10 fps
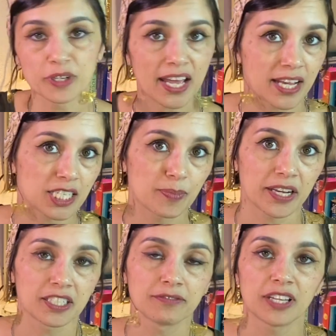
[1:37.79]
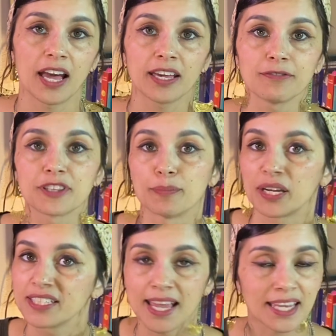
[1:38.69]
aspect of life, the
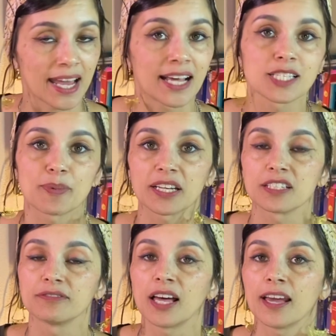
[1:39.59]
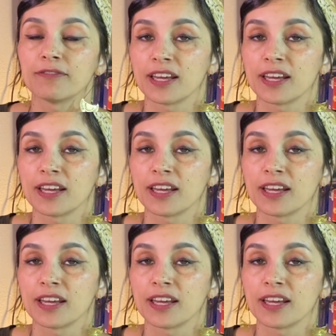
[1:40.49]
mundane aspect of life,